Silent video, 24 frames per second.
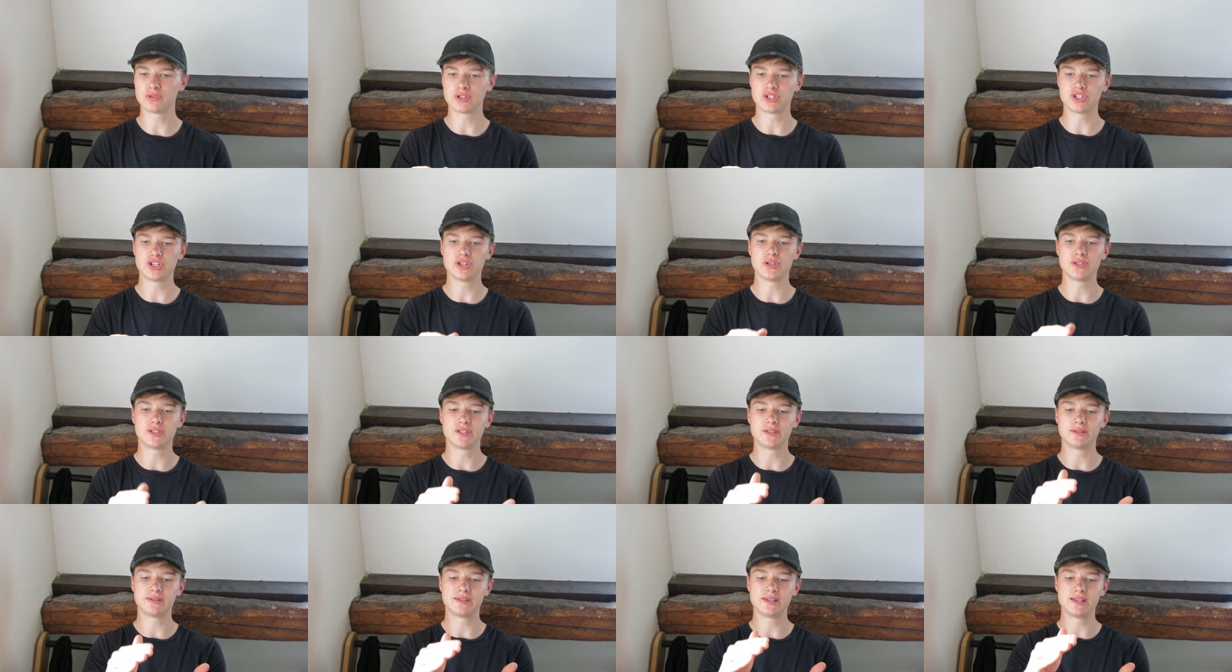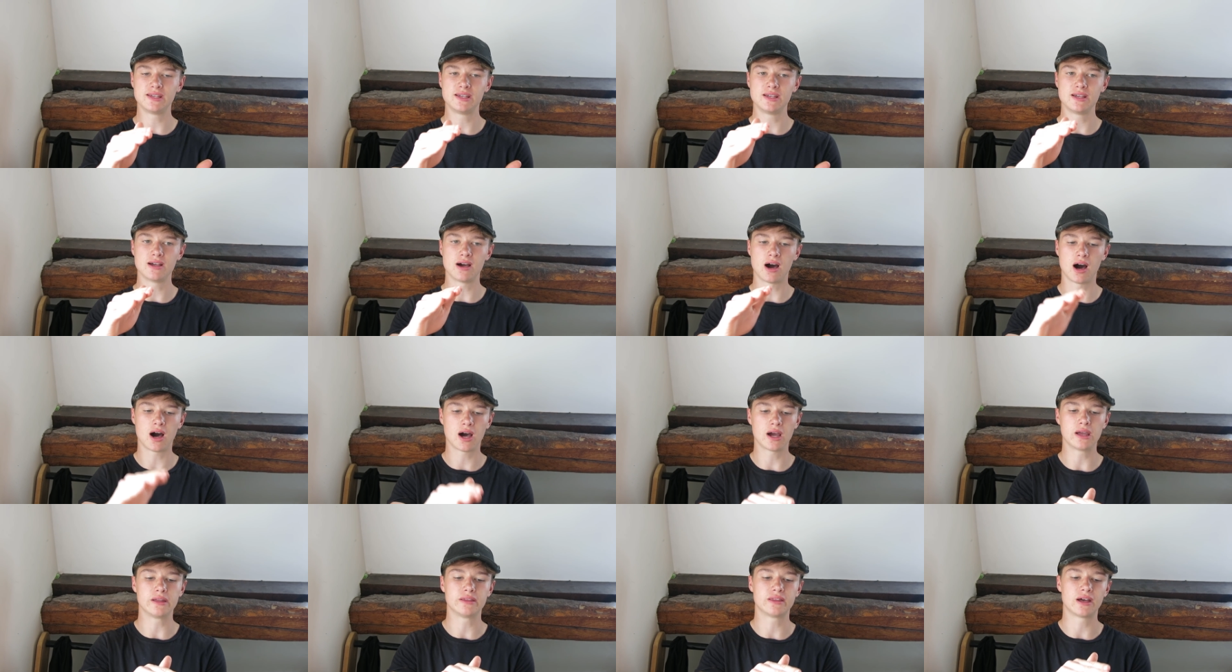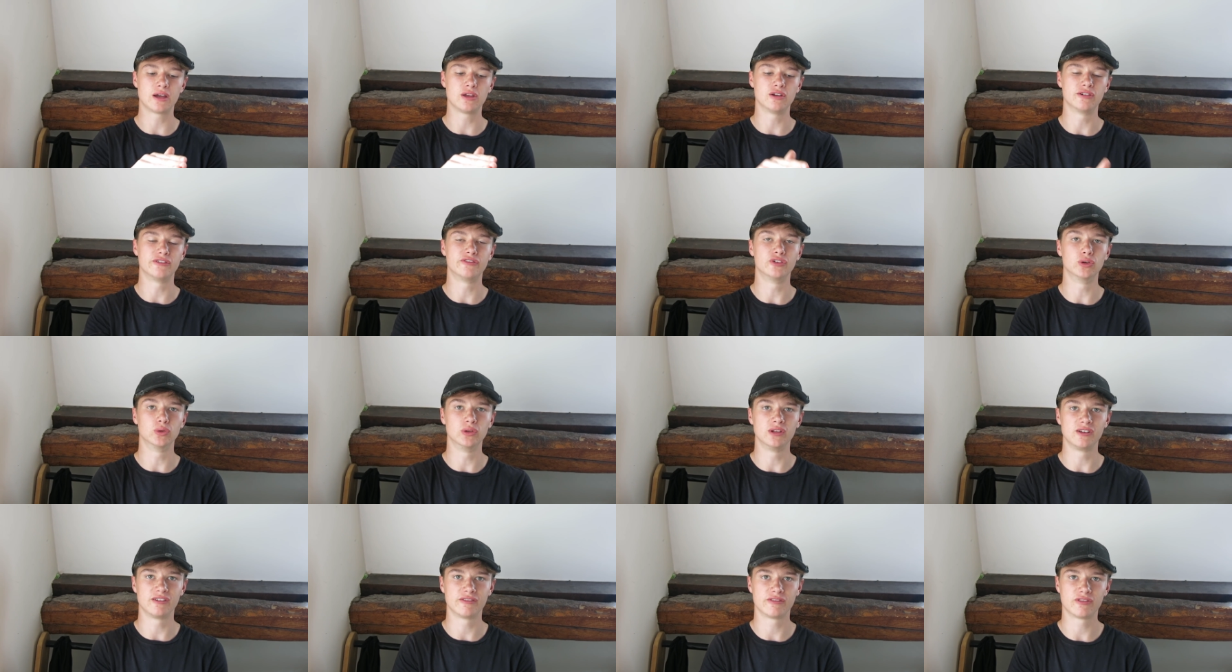reduces the height that you're
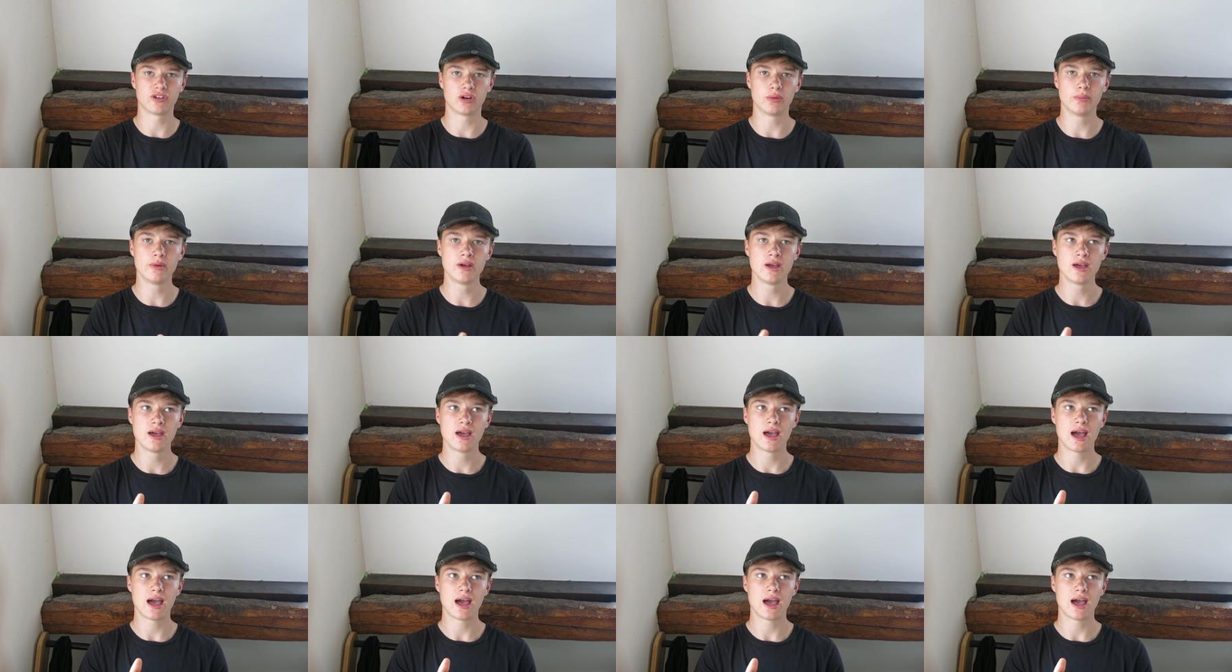falling from